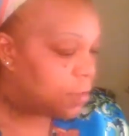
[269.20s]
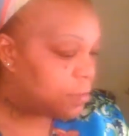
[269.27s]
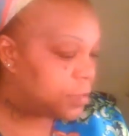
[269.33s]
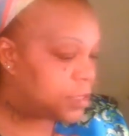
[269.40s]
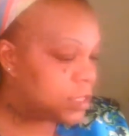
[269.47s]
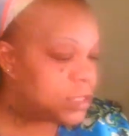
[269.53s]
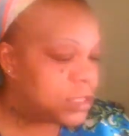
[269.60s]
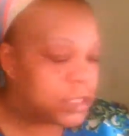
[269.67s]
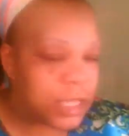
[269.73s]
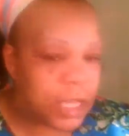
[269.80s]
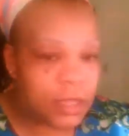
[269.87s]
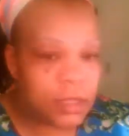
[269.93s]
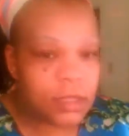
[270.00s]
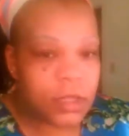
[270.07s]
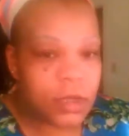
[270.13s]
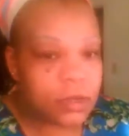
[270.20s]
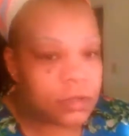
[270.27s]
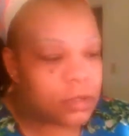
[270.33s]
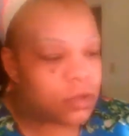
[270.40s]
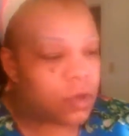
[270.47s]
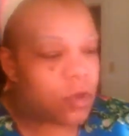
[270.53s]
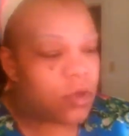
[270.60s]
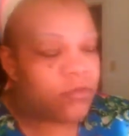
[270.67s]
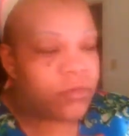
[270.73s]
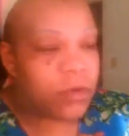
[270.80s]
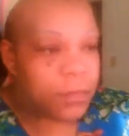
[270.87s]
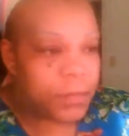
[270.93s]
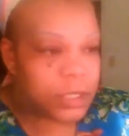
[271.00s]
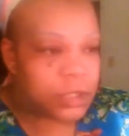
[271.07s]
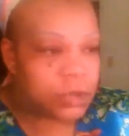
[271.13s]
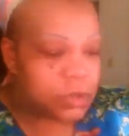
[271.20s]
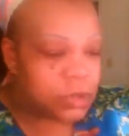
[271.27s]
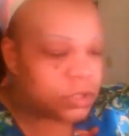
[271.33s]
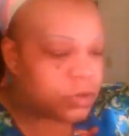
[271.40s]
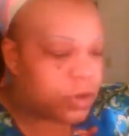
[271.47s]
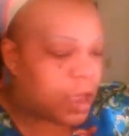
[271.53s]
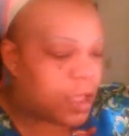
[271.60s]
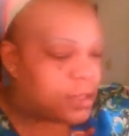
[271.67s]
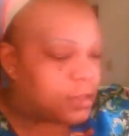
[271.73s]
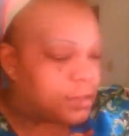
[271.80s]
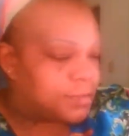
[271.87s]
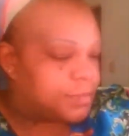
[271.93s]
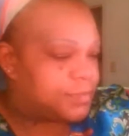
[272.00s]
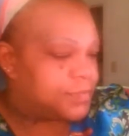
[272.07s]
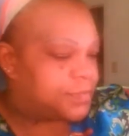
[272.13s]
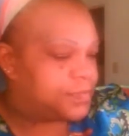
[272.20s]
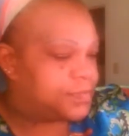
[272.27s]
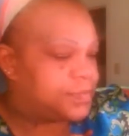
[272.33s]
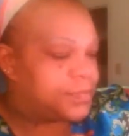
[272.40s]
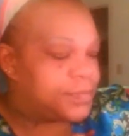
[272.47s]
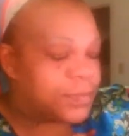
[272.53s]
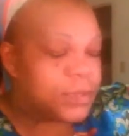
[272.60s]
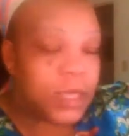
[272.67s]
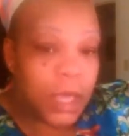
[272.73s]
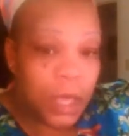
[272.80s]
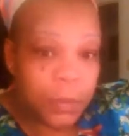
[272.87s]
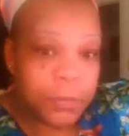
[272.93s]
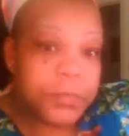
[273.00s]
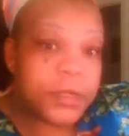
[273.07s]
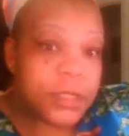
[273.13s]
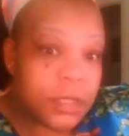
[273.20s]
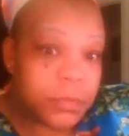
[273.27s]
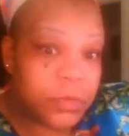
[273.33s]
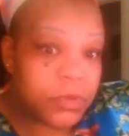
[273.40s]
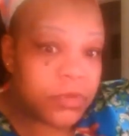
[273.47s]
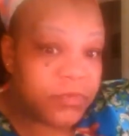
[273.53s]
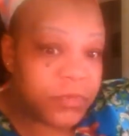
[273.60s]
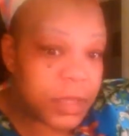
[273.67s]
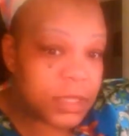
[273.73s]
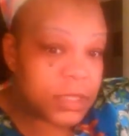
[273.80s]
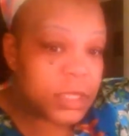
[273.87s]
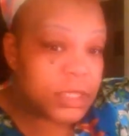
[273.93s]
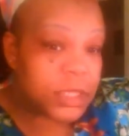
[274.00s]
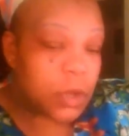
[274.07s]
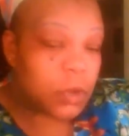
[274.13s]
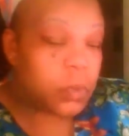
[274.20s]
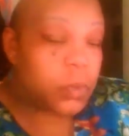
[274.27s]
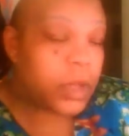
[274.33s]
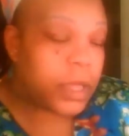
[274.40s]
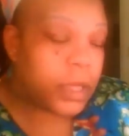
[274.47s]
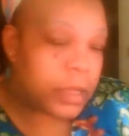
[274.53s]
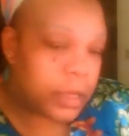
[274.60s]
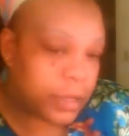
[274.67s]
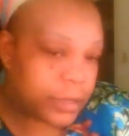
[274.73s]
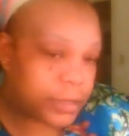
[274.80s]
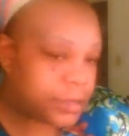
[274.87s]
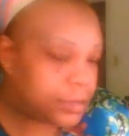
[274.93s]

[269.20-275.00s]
But this is not, so I'll just go over it, make sure it's dry, put the Milk of Magnesia away,